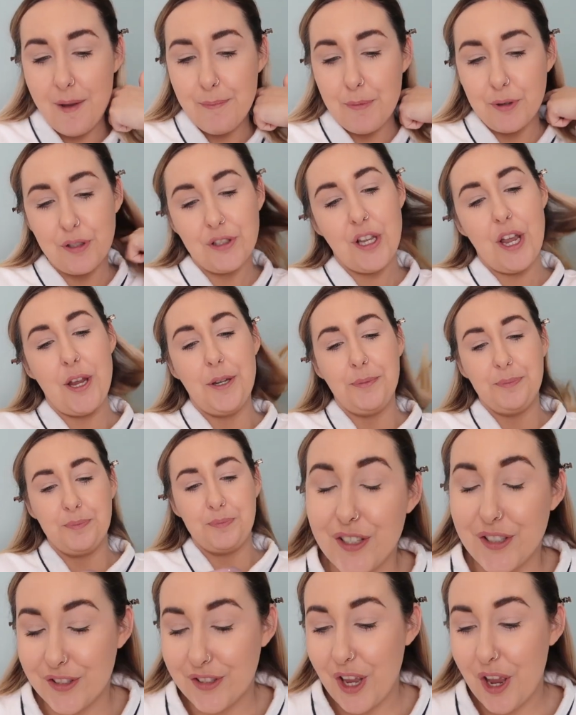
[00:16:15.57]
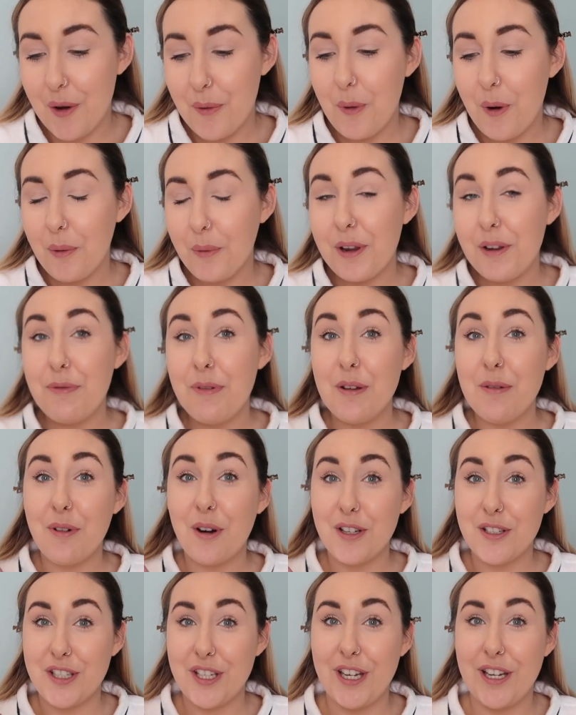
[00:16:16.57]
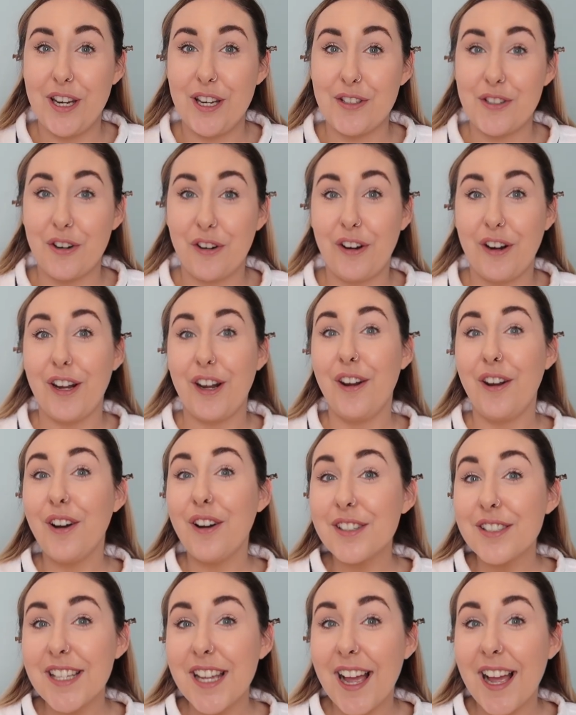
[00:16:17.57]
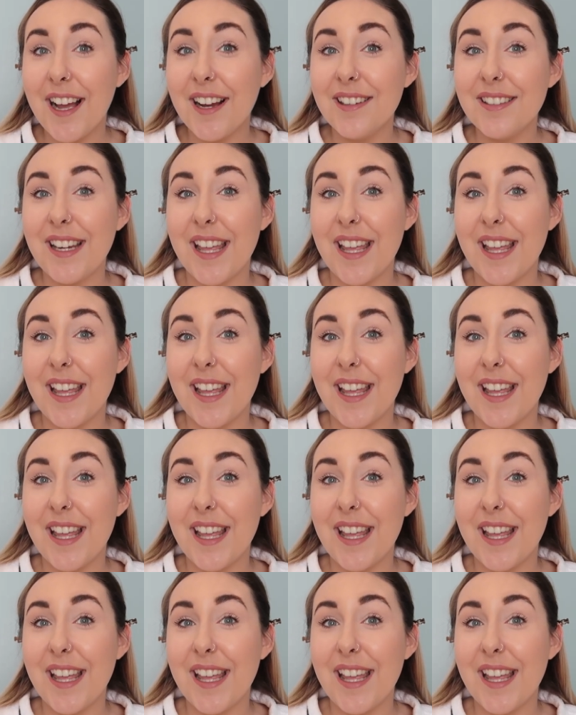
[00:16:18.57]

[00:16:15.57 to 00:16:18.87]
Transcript: So what we've been watching during lockdown